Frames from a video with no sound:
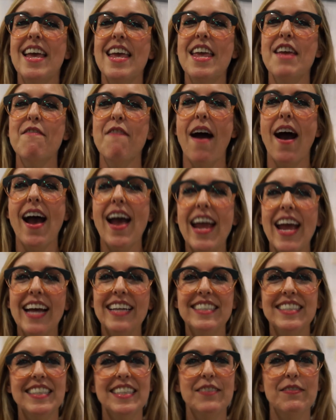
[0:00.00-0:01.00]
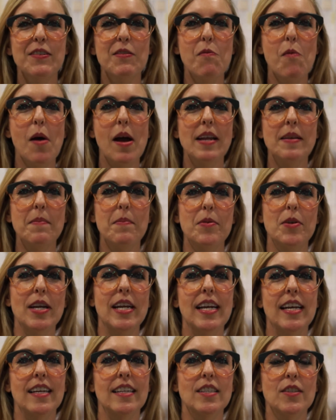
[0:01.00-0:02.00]
If I had to live in one
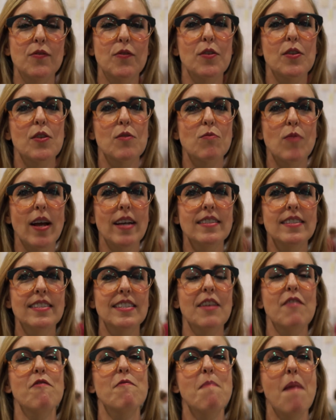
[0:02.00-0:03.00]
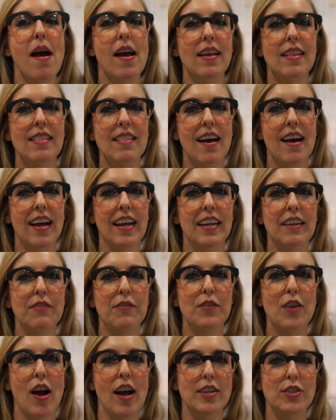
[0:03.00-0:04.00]
brand for the rest of my life,
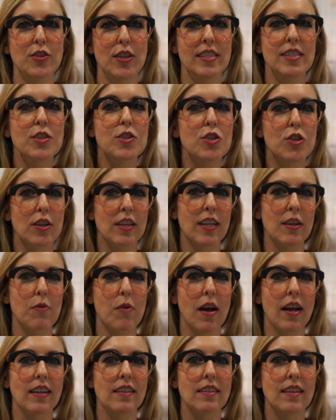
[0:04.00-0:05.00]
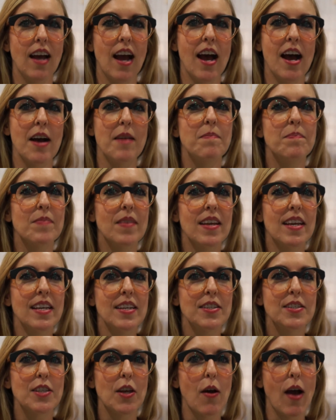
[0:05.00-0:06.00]
gosh, that's a tricky one.
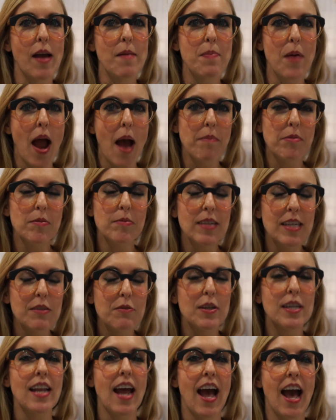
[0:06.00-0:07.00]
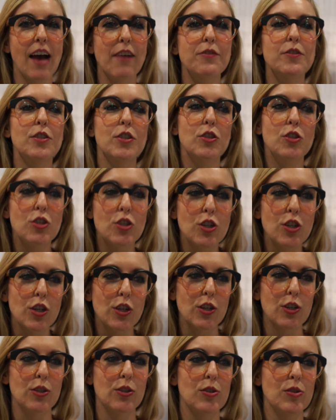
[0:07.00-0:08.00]
So I probably would have to
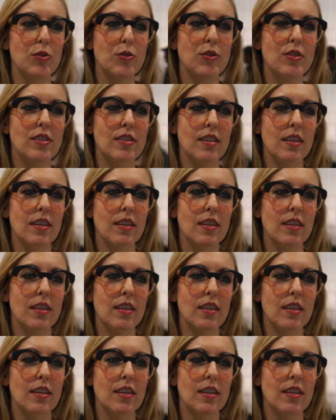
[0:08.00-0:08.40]
choose